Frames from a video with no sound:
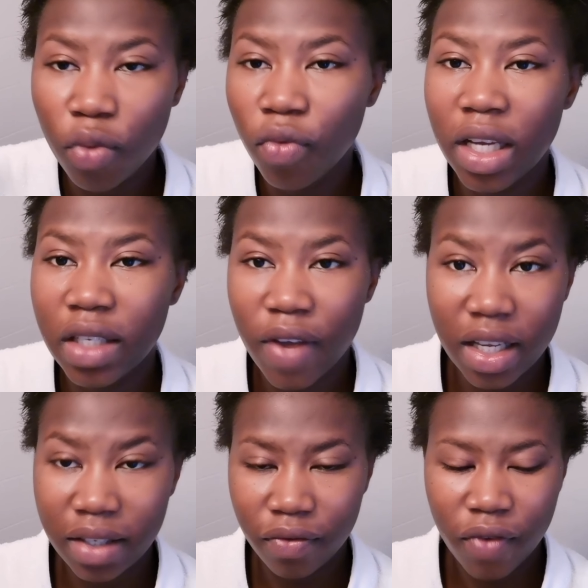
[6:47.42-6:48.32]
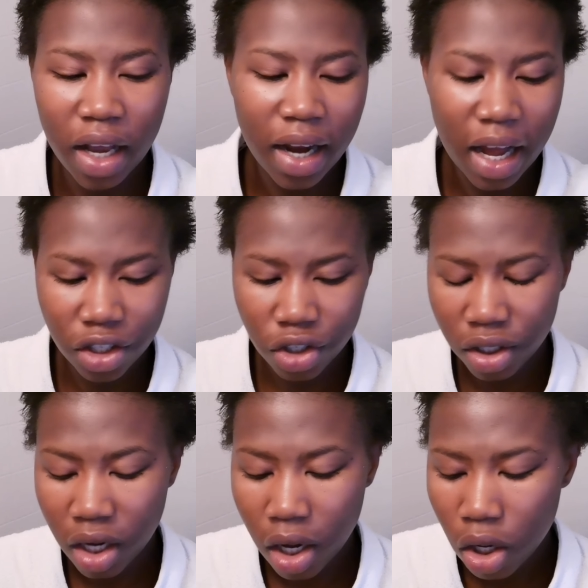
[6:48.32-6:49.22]
fix fake
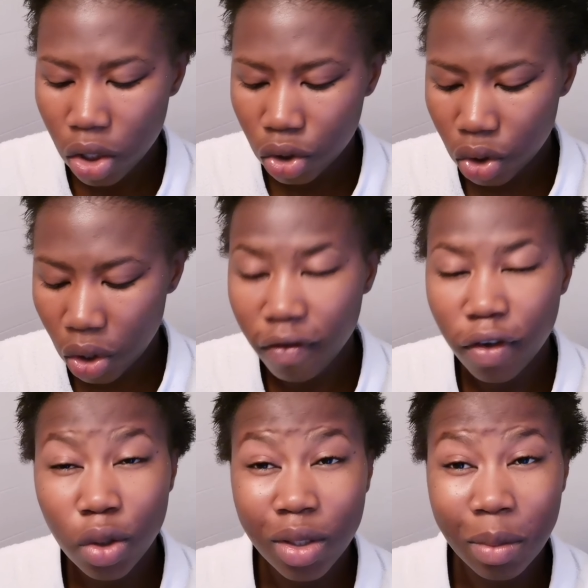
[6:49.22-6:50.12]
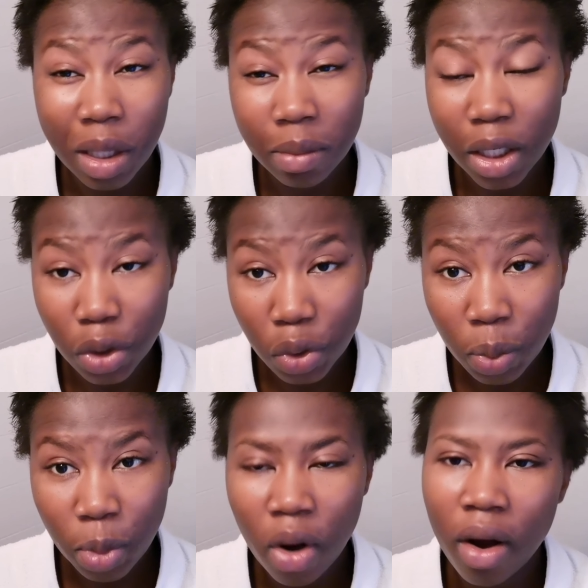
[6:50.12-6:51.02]
lashes. So even though sometimes I
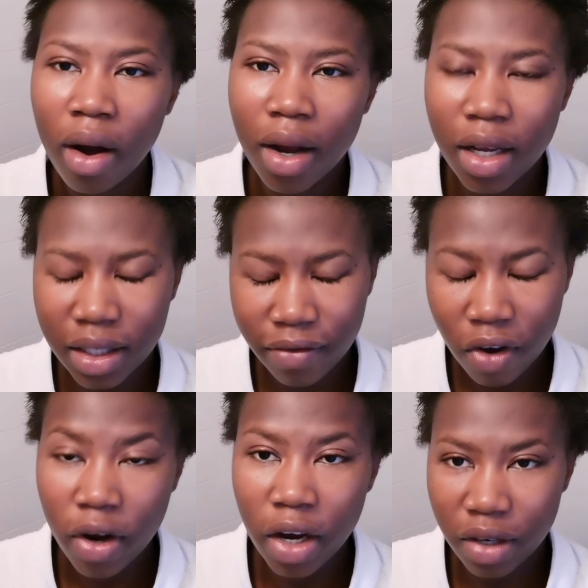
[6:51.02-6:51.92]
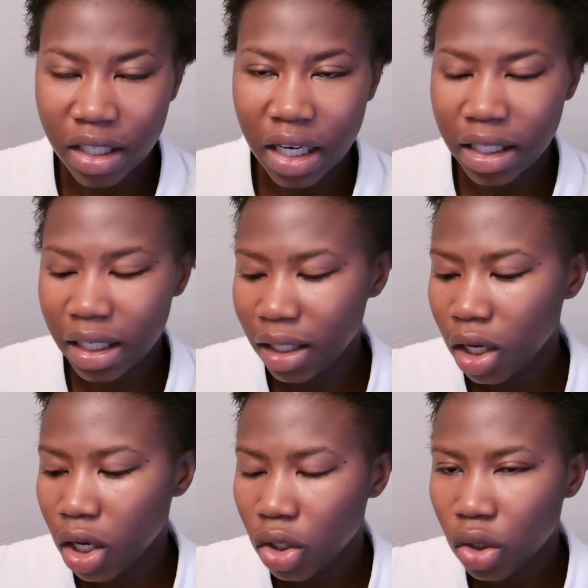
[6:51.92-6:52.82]
do, but it's very
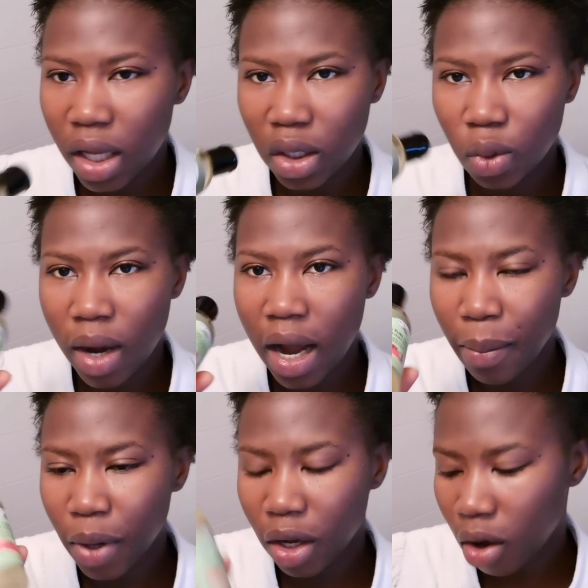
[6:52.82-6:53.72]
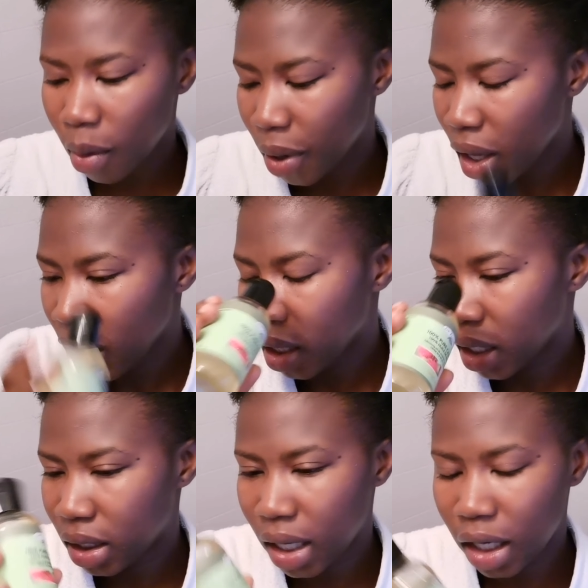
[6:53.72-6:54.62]
irritating, so that's why I pick up
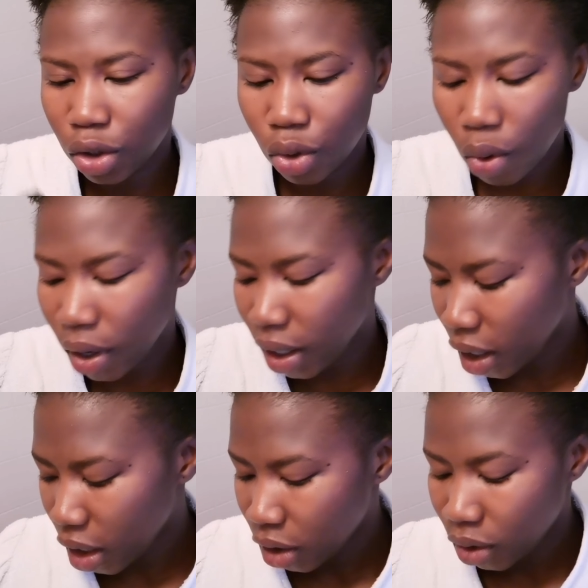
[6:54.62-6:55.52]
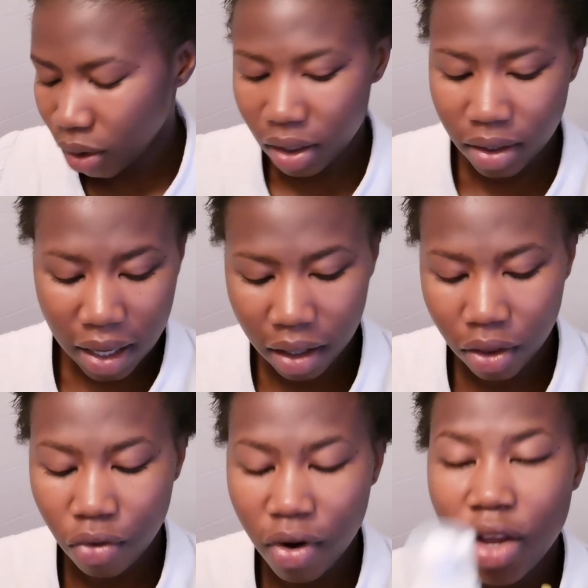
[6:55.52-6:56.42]
this castor oil. So these are
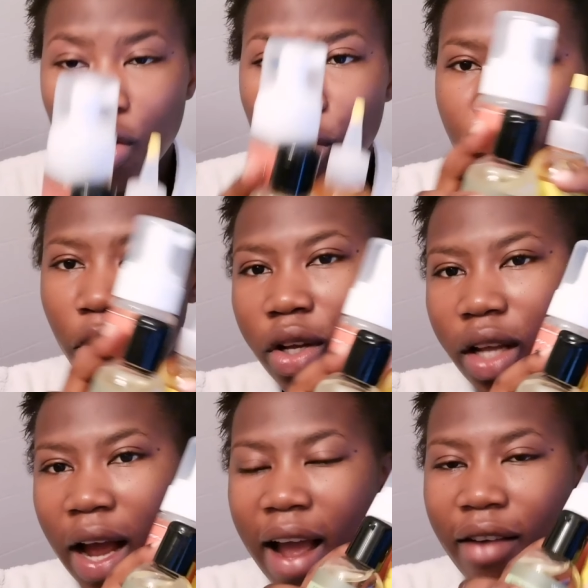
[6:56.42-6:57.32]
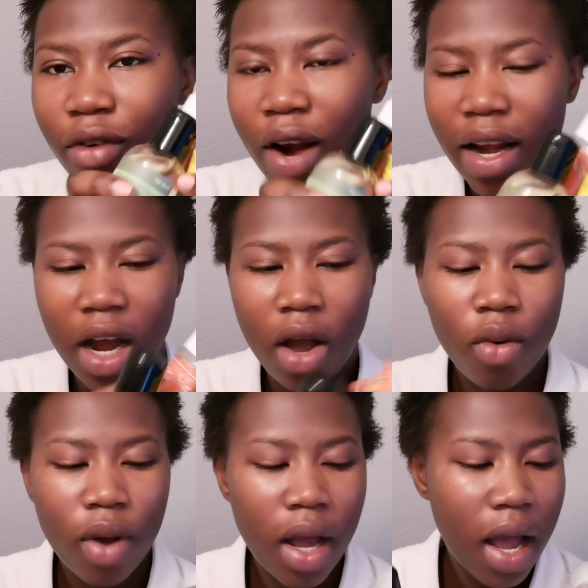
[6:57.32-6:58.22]
the 3 new products that I have right
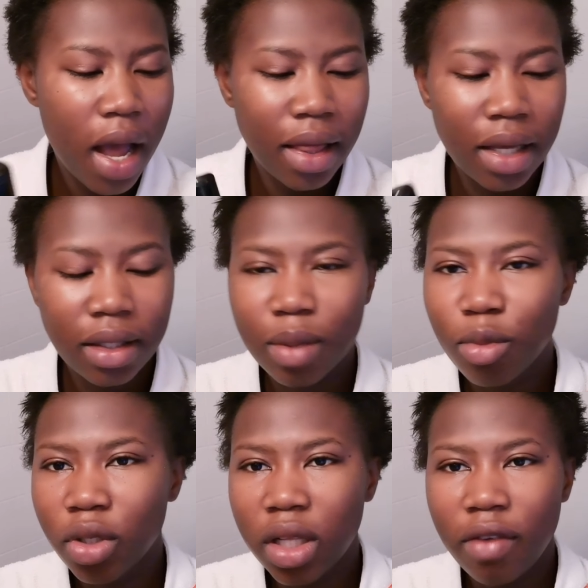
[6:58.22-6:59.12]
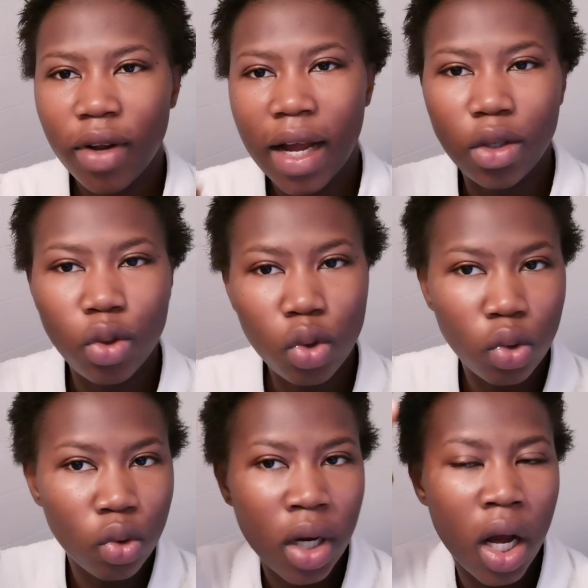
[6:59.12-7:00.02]
now, and this is mostly for like
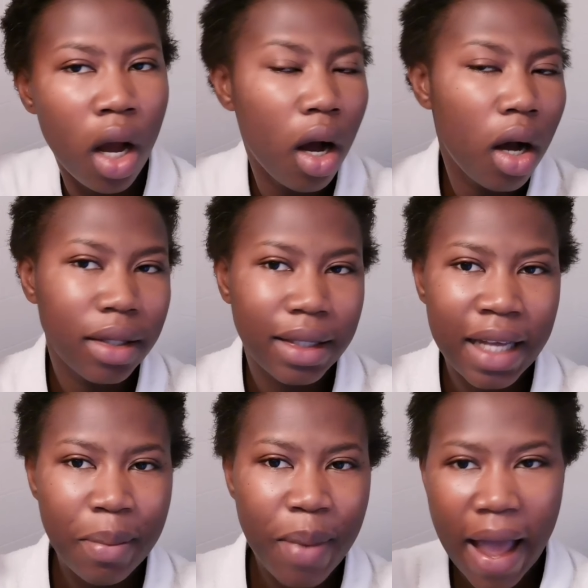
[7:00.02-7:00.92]
do a slick